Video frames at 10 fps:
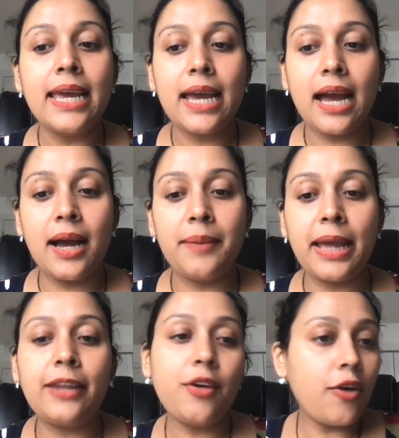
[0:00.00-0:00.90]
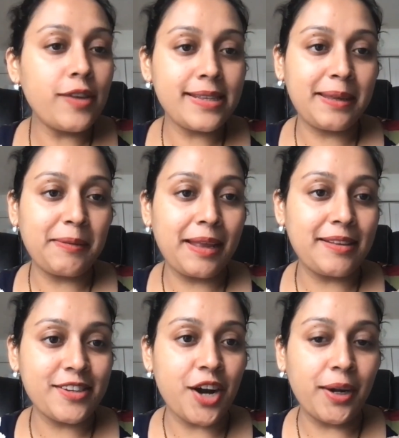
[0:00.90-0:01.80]
And obviously
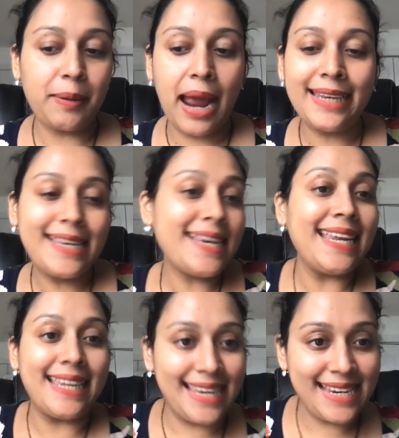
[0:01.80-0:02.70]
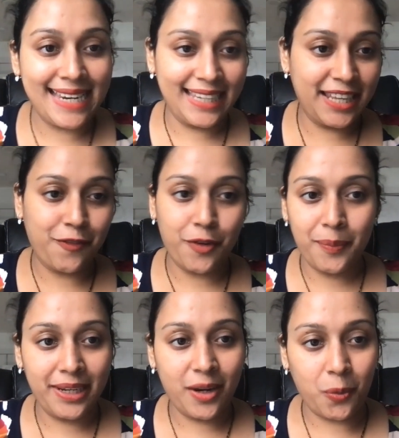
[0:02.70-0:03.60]
start I didn't need anything from my
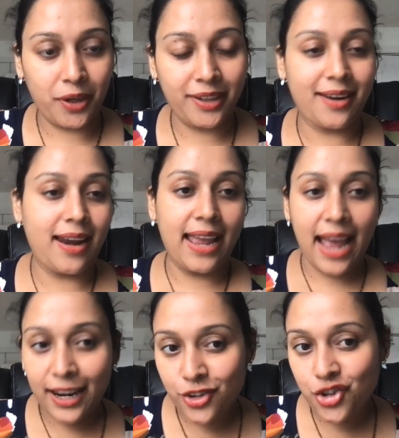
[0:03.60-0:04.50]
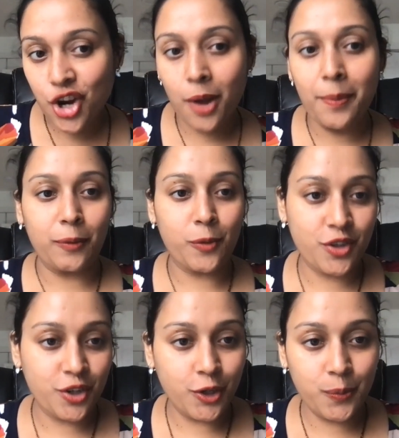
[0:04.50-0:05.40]
network I had a job, I was in
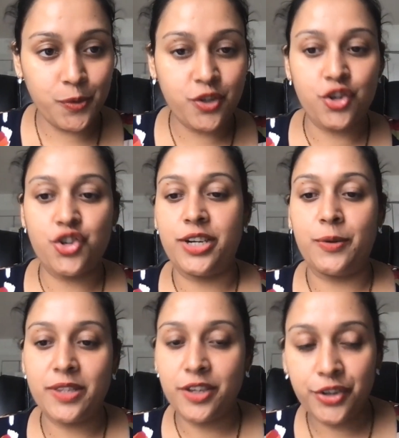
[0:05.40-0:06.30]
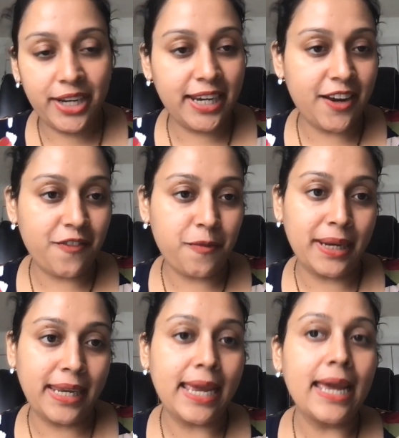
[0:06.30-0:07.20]
a good position, I was earning enough
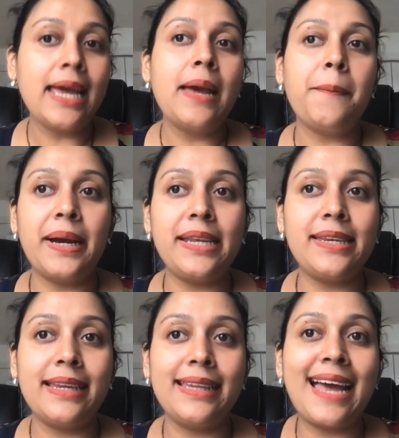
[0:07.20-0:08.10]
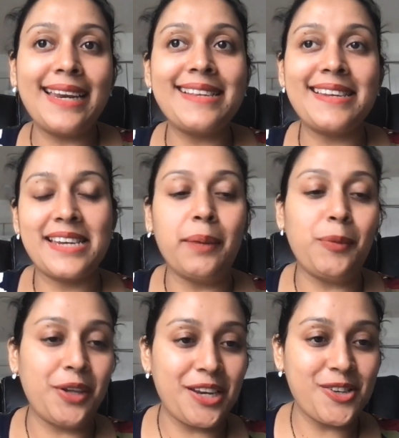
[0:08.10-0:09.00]
money. But that is the time you
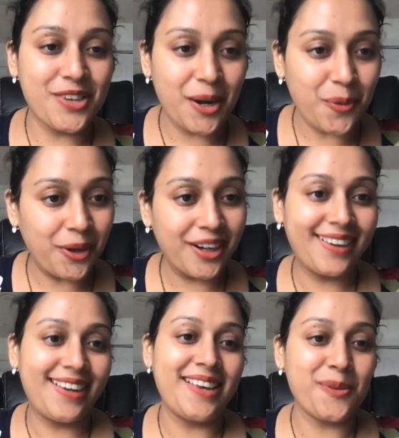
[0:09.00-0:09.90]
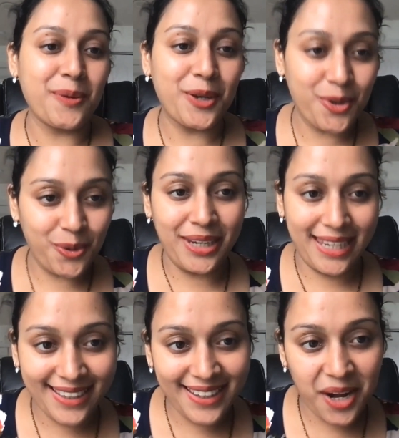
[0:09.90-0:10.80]
need to network, is when you don't need
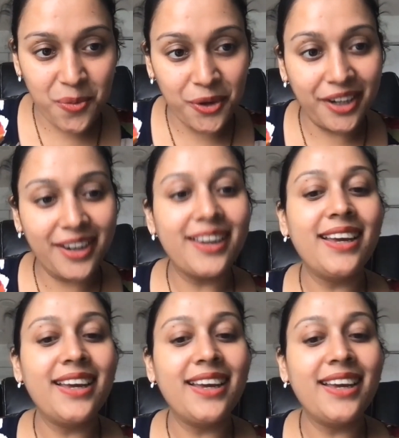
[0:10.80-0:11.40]
the network.